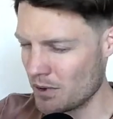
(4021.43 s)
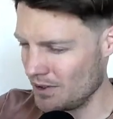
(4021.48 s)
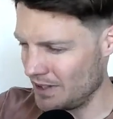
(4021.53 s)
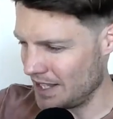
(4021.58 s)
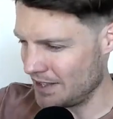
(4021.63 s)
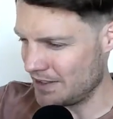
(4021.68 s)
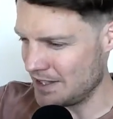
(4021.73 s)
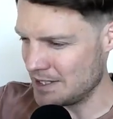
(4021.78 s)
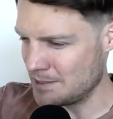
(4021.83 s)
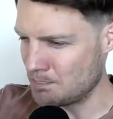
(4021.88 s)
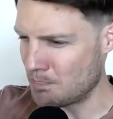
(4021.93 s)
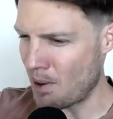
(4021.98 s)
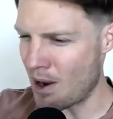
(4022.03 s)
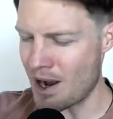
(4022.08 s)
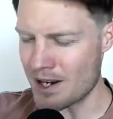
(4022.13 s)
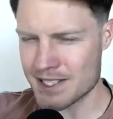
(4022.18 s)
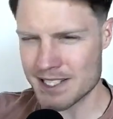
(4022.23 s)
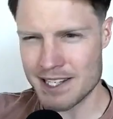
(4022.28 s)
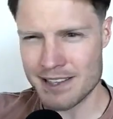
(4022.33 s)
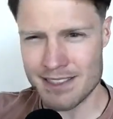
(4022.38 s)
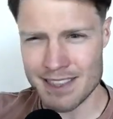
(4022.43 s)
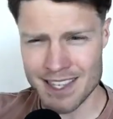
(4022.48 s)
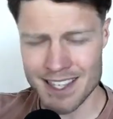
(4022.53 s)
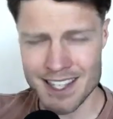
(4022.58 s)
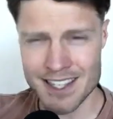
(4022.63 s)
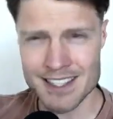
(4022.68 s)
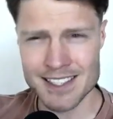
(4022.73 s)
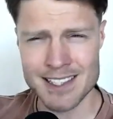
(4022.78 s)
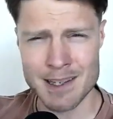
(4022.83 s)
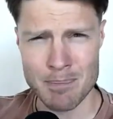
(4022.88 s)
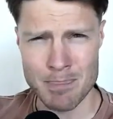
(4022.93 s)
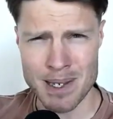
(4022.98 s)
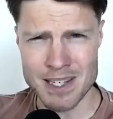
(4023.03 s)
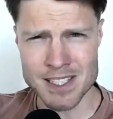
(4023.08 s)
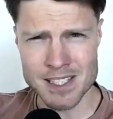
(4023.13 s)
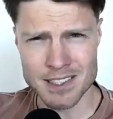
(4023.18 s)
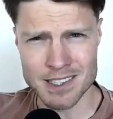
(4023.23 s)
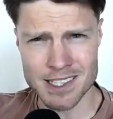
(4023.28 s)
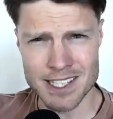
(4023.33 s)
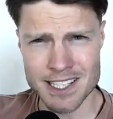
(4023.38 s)
like these boxy things that
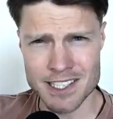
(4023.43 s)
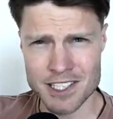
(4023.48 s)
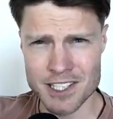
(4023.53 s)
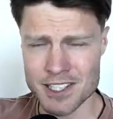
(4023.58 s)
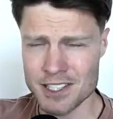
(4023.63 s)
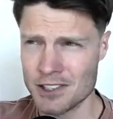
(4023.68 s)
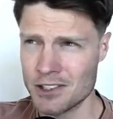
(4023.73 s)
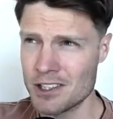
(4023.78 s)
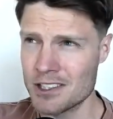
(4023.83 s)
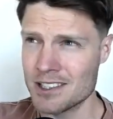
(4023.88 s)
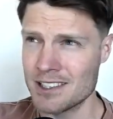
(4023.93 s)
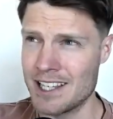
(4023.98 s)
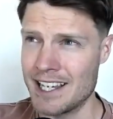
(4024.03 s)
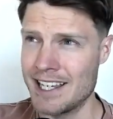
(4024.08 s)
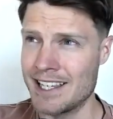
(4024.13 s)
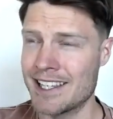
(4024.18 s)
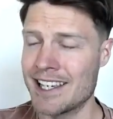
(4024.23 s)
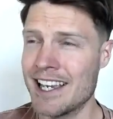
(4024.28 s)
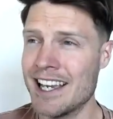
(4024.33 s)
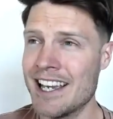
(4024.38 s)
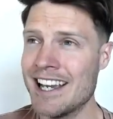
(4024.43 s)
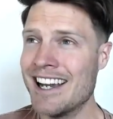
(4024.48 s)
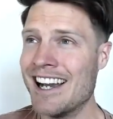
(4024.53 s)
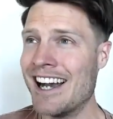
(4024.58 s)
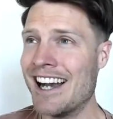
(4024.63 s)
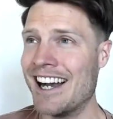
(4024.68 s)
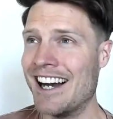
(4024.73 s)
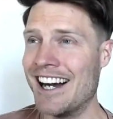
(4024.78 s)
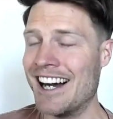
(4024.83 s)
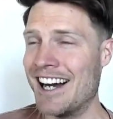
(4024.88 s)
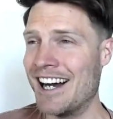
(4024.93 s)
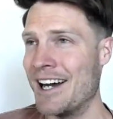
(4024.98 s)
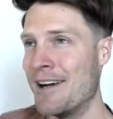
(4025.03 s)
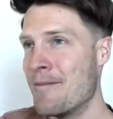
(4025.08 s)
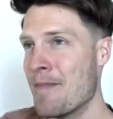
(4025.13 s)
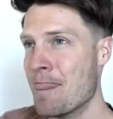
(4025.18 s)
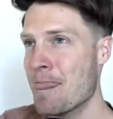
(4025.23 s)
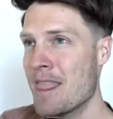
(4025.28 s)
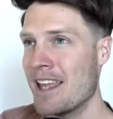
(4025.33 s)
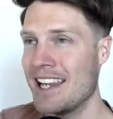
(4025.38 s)
basically just looked like
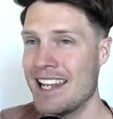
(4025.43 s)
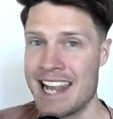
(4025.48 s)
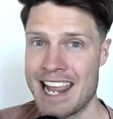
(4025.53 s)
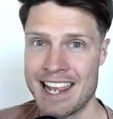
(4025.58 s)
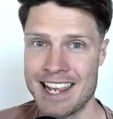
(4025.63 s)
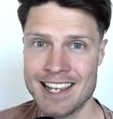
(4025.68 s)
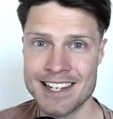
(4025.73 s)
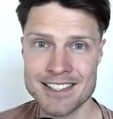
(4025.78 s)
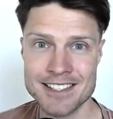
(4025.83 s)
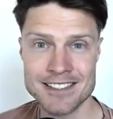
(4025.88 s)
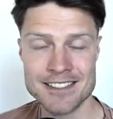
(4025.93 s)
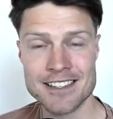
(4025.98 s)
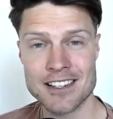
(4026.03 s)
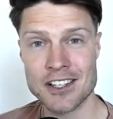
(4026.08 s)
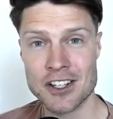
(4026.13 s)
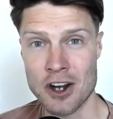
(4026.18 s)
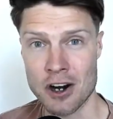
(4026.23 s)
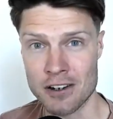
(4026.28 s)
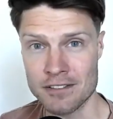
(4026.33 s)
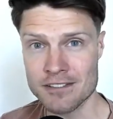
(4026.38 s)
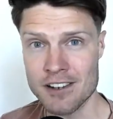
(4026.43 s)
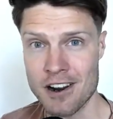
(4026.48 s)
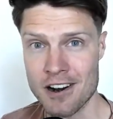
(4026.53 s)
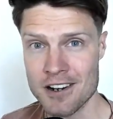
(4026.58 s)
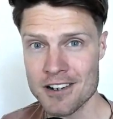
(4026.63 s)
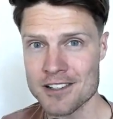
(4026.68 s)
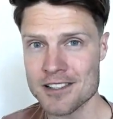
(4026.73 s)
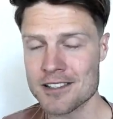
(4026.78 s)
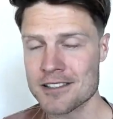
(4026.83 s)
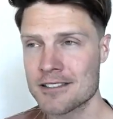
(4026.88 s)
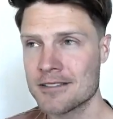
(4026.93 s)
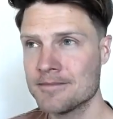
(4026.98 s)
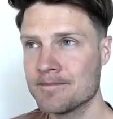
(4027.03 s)
enhanced golf carts.